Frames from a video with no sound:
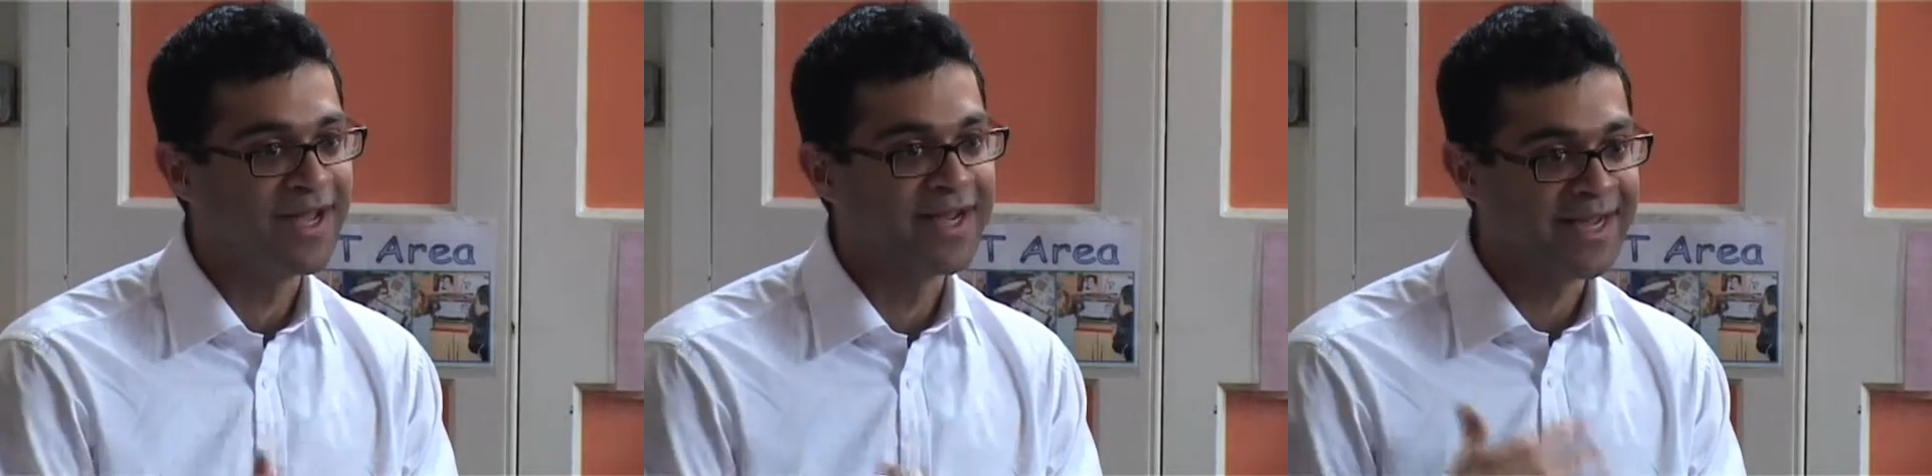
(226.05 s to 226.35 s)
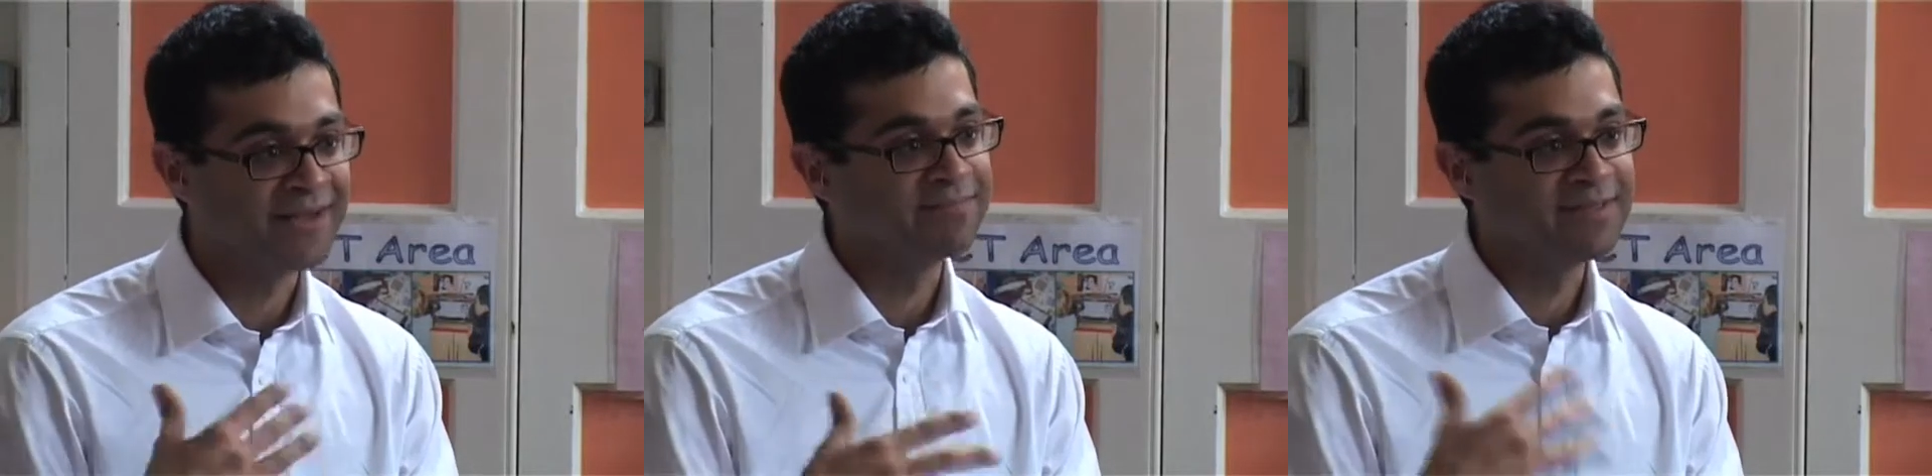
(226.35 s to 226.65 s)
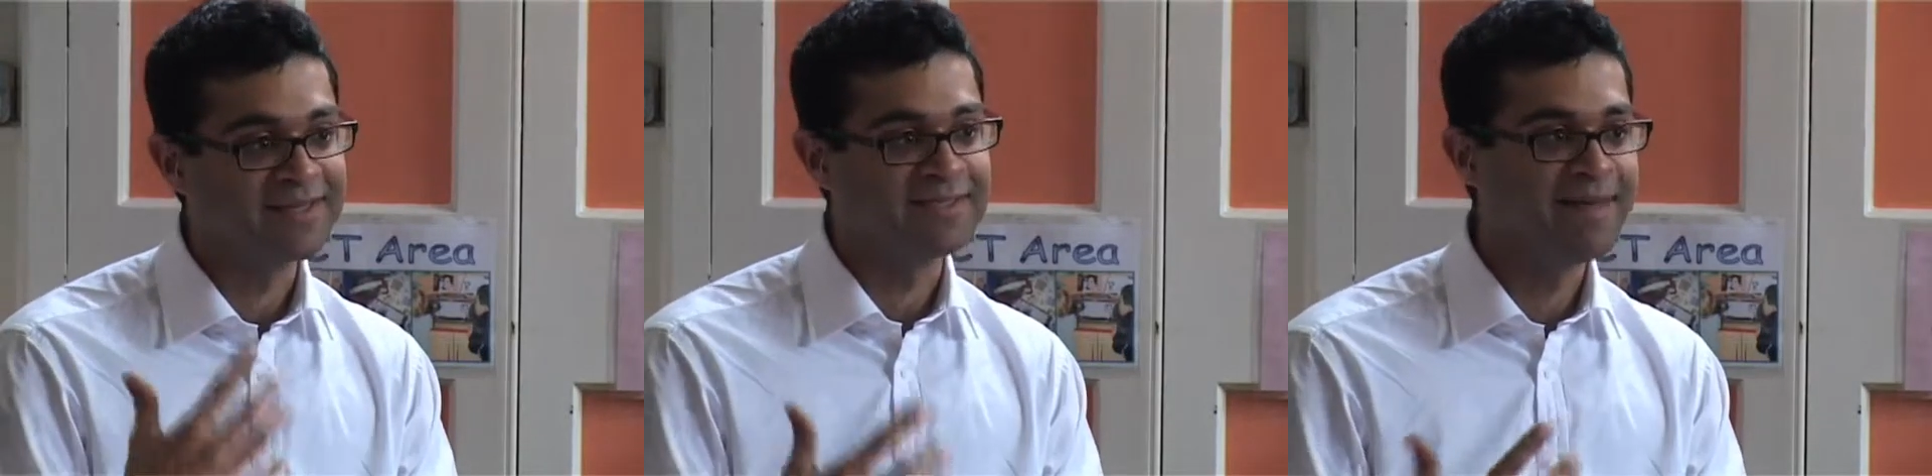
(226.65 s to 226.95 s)

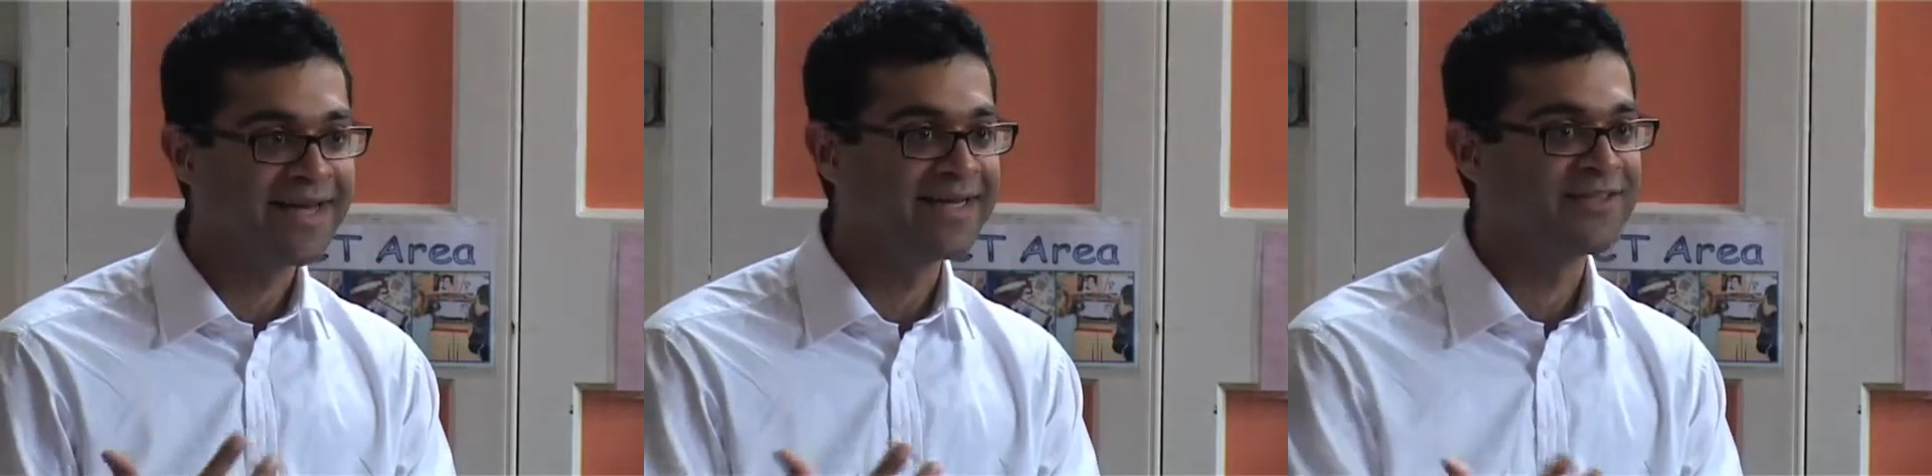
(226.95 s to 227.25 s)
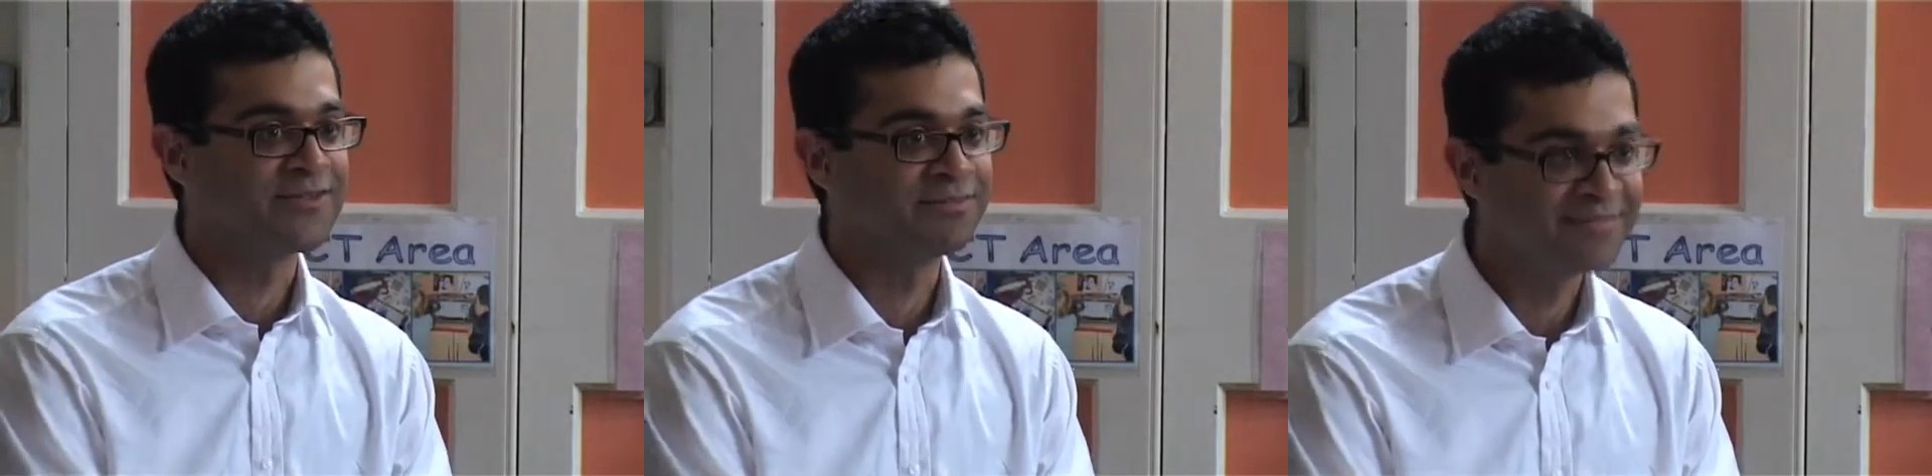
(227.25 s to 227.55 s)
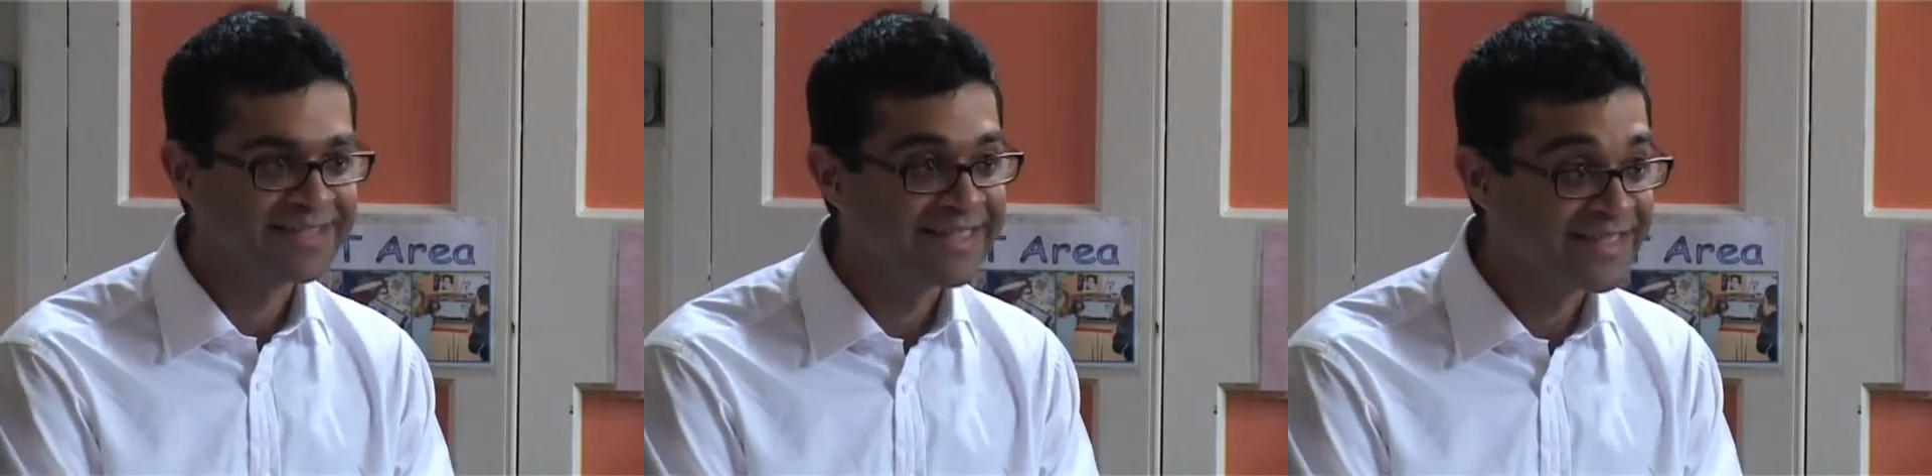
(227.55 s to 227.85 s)
accountability mechanism
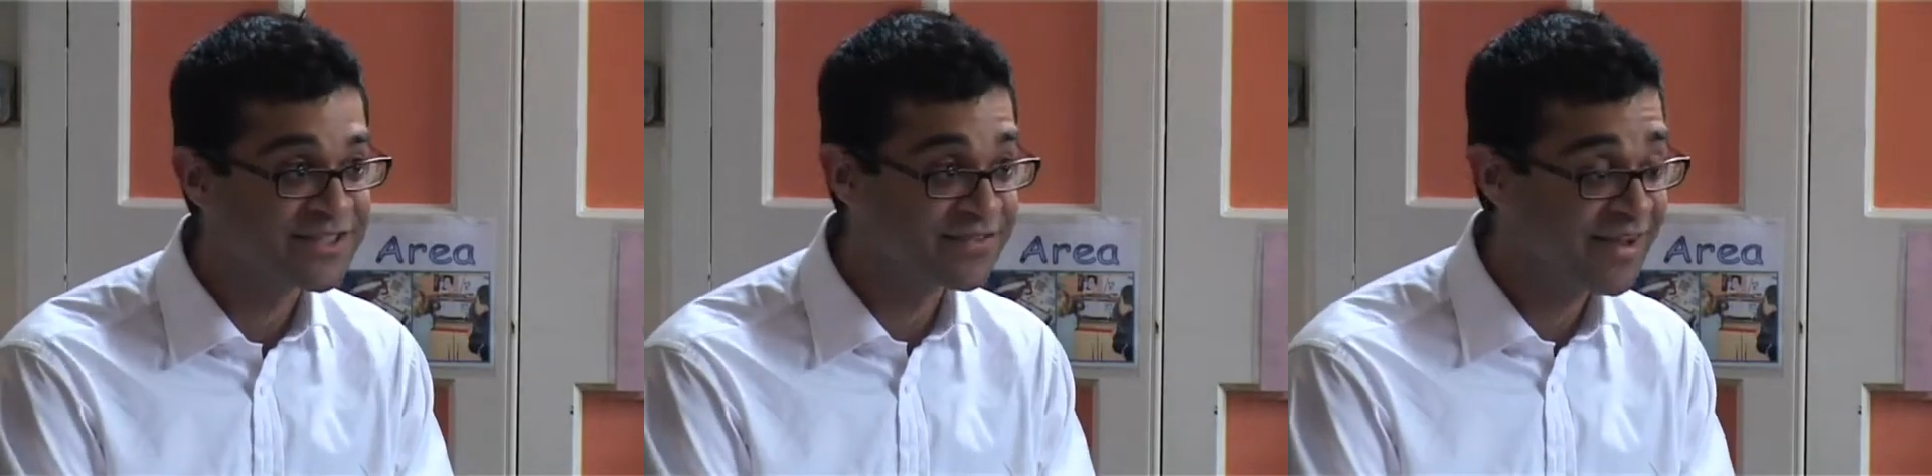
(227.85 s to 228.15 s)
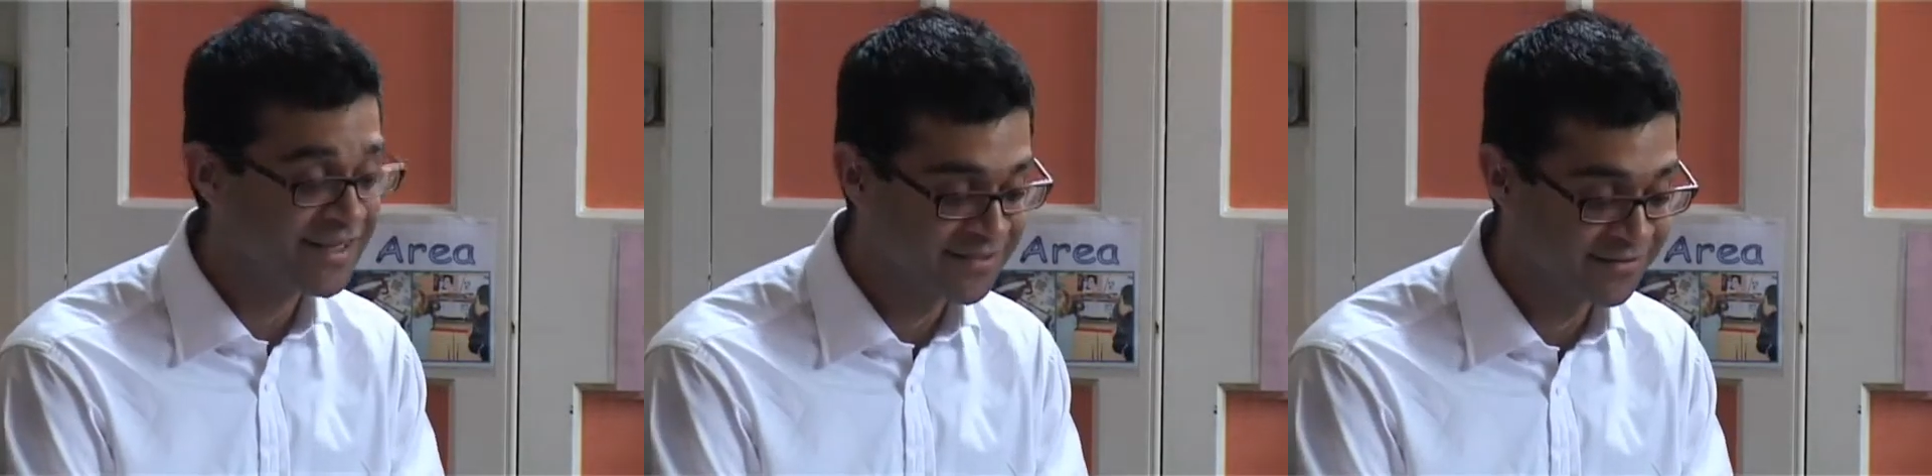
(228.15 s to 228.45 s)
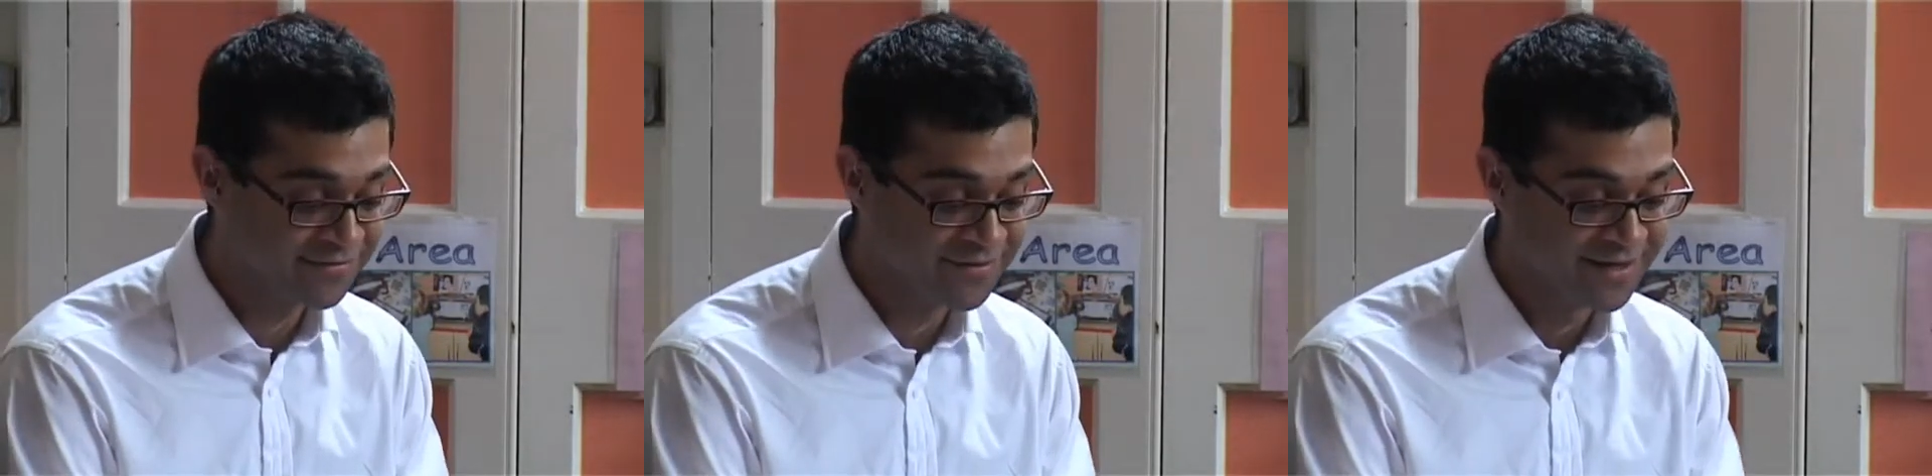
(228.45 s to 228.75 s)
is defective.